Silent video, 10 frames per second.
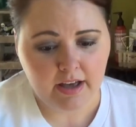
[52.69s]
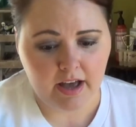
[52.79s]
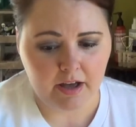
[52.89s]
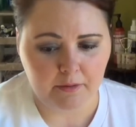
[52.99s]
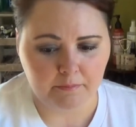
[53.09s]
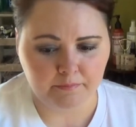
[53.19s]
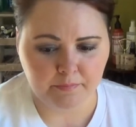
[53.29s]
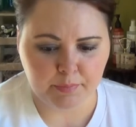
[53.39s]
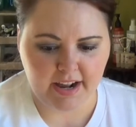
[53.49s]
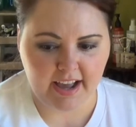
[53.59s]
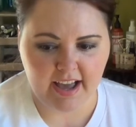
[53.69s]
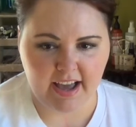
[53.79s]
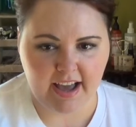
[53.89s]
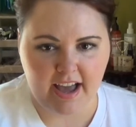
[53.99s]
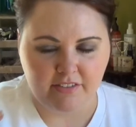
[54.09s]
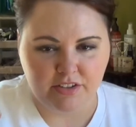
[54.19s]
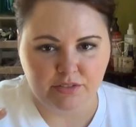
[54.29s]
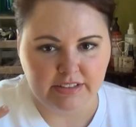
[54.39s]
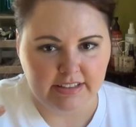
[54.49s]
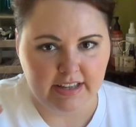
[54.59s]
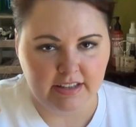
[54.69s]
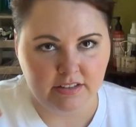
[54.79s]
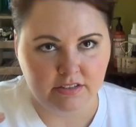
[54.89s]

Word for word: um, but I, I haven't really,